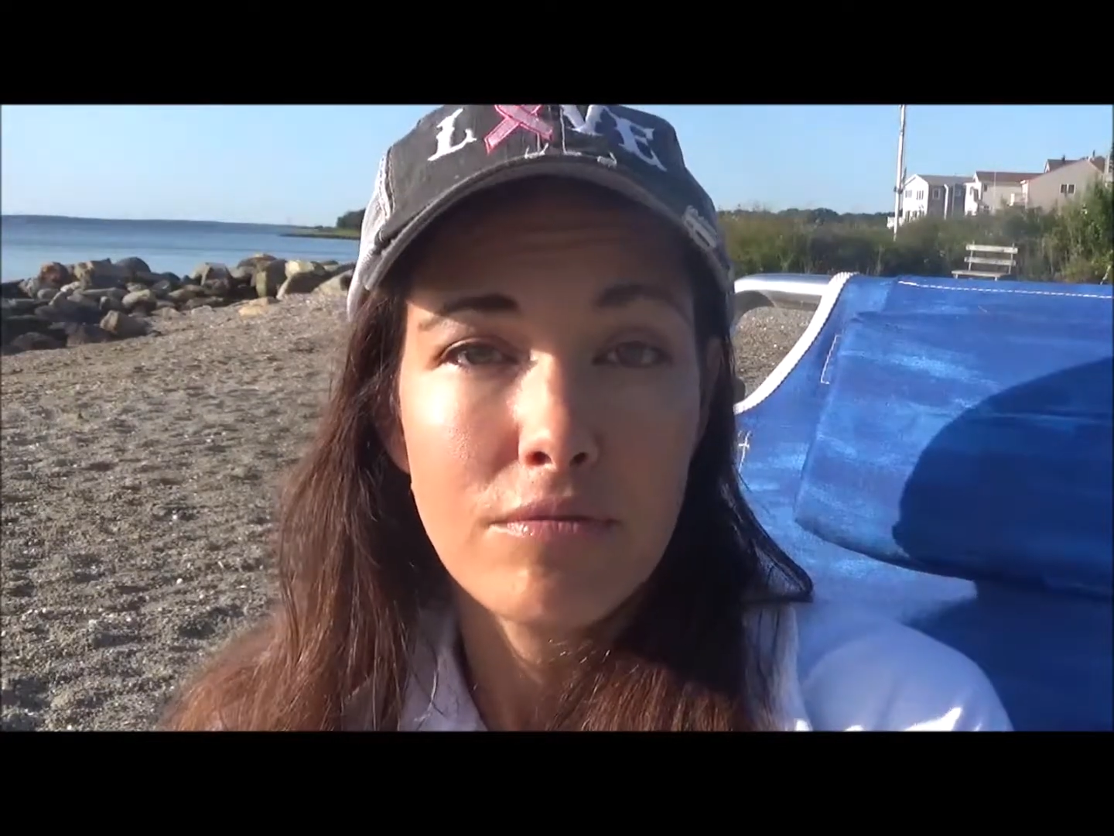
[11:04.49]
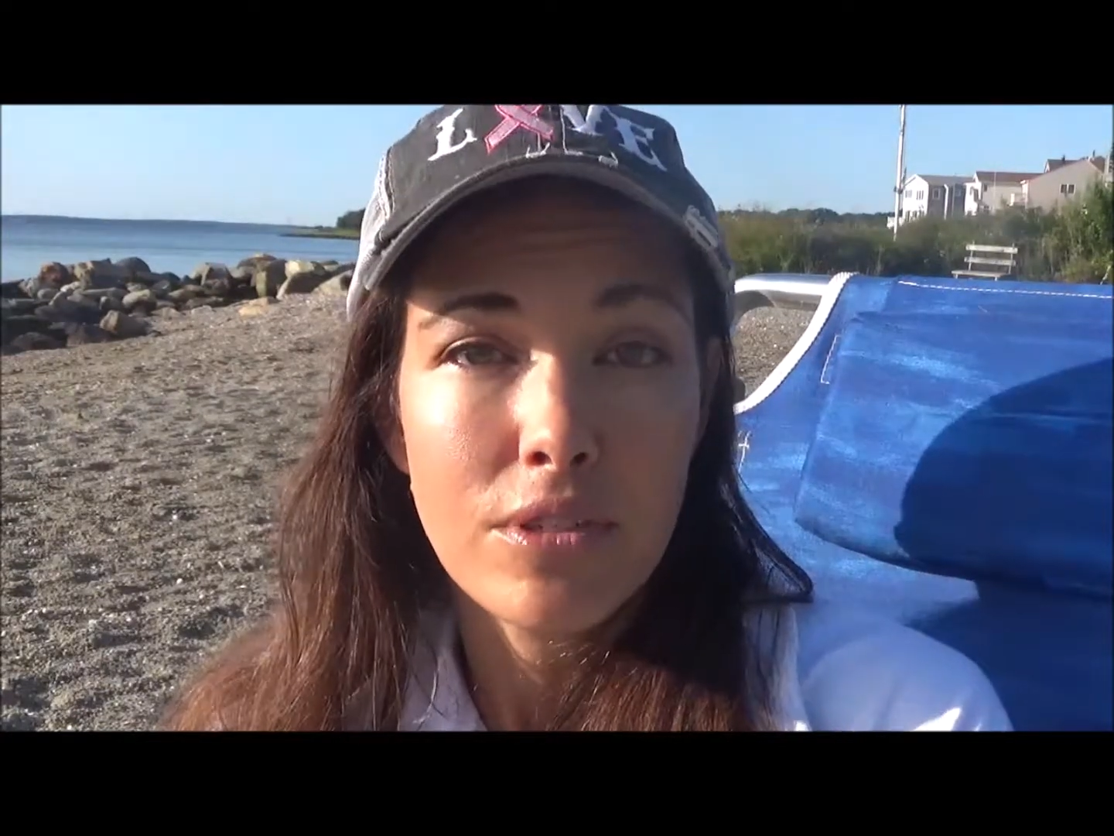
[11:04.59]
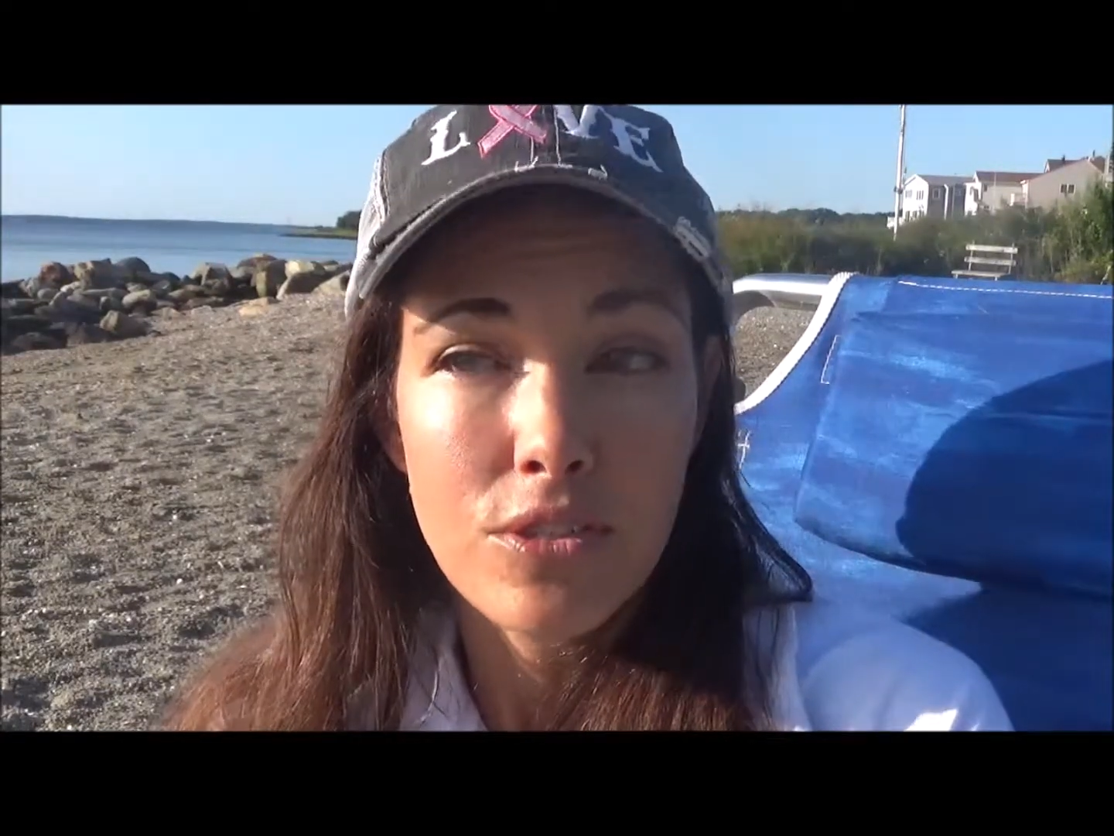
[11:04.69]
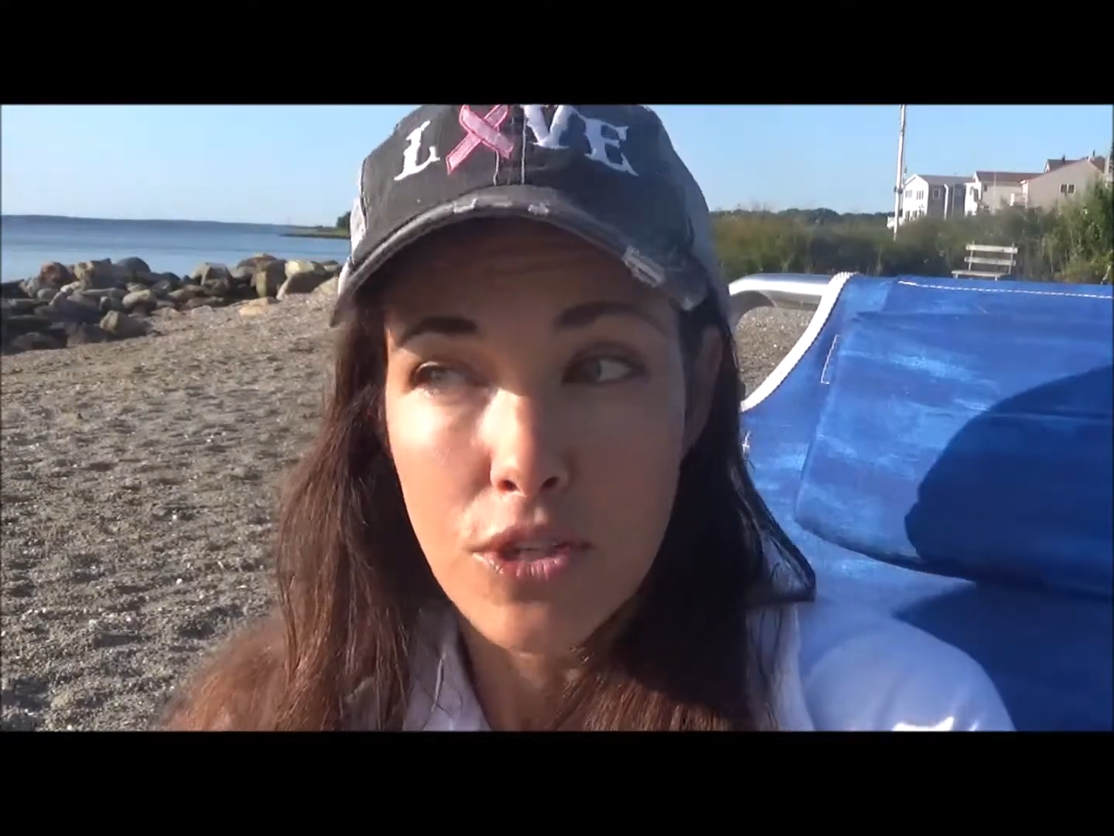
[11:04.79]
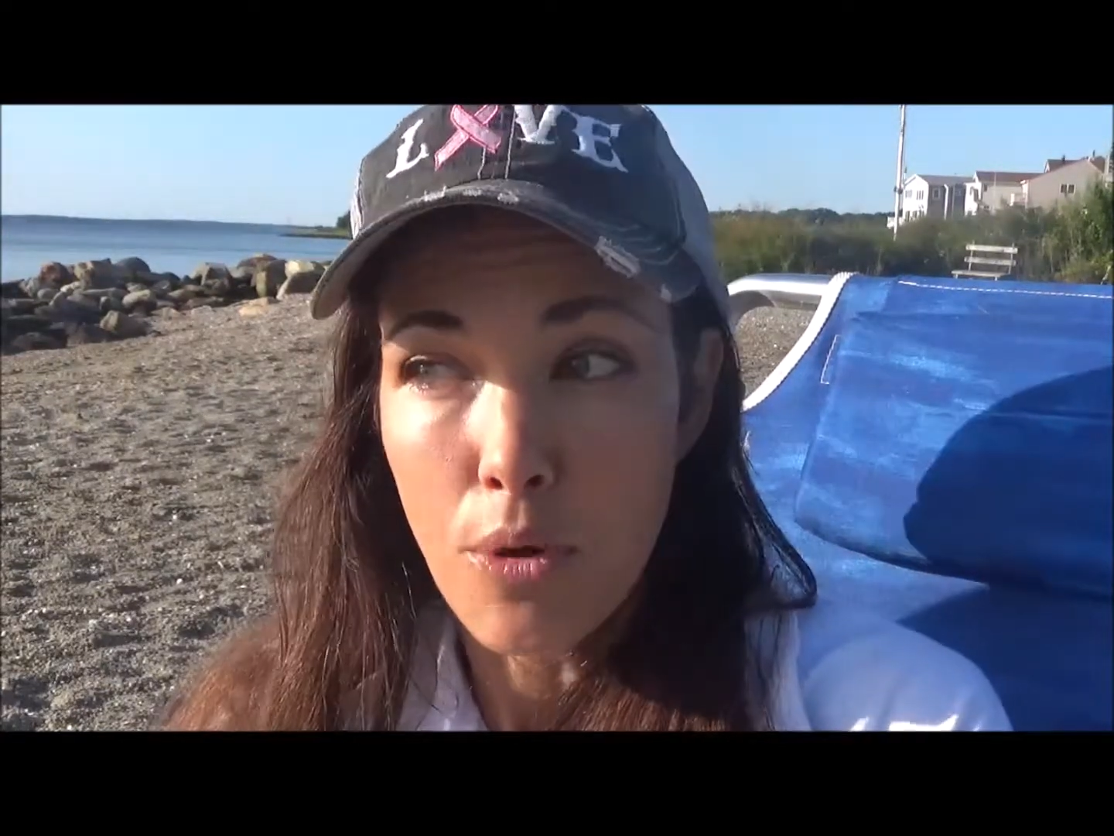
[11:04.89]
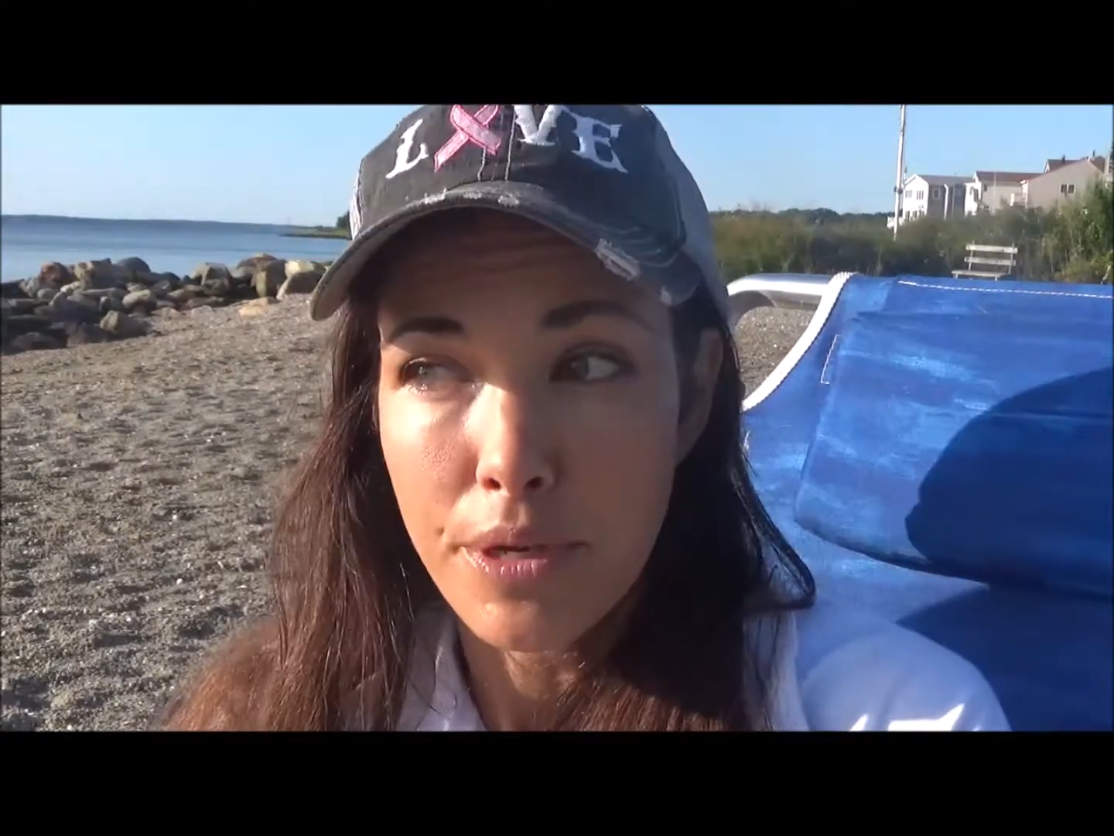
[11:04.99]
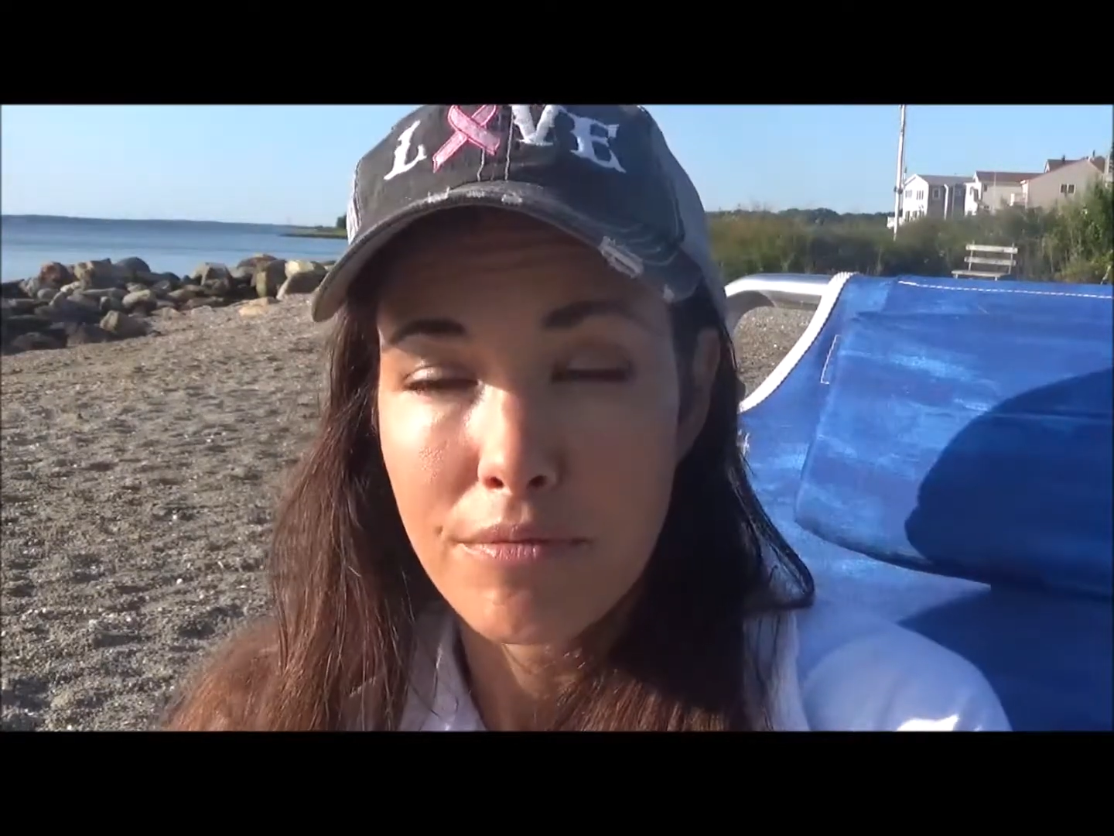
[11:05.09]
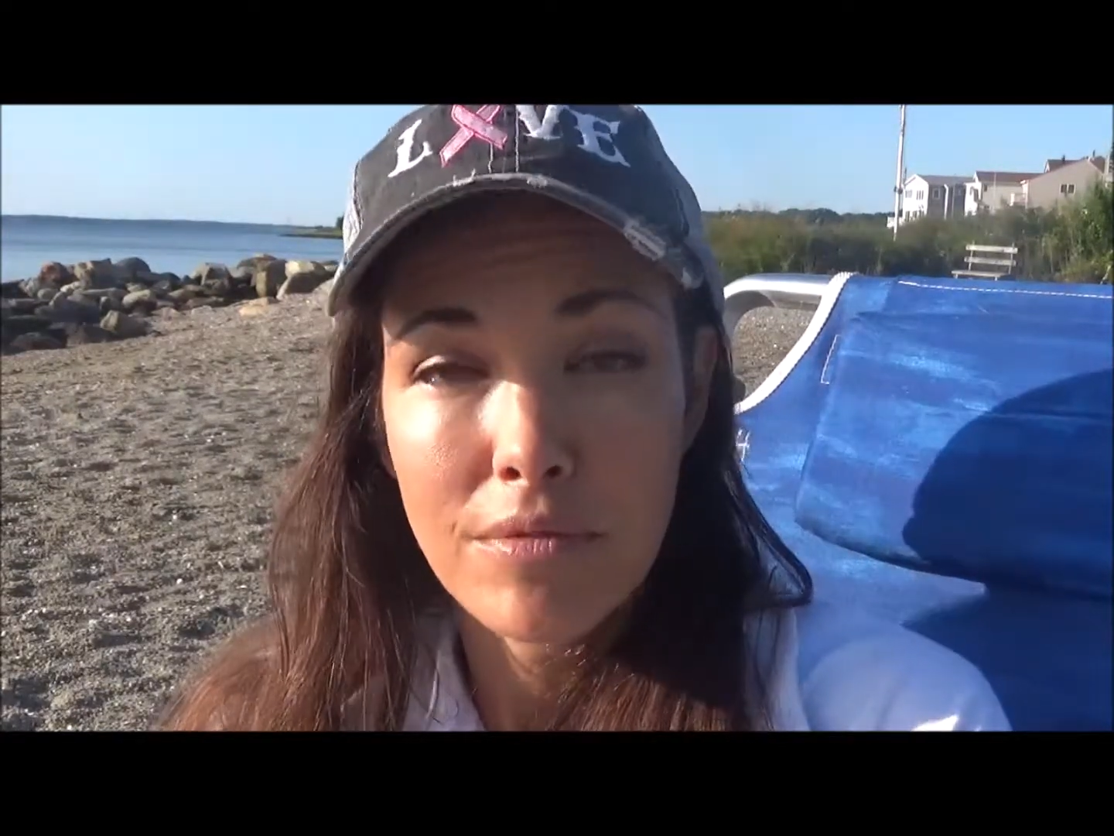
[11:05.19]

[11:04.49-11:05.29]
He's going